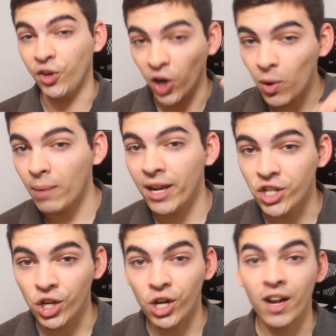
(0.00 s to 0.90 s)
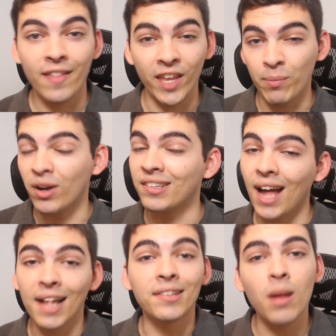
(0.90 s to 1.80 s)
you're going to want to make sure that you put
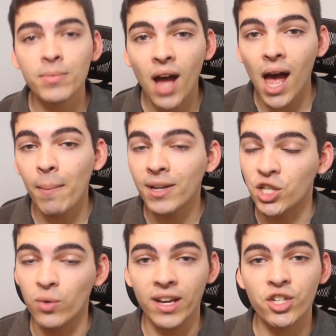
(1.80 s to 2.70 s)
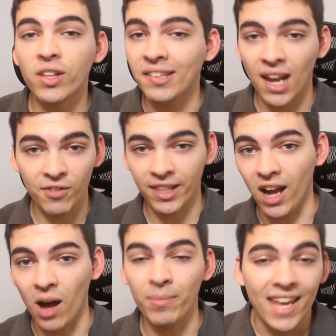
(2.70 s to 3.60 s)
aside some time to initially set
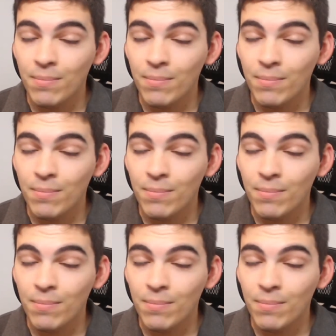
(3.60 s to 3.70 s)
everything up.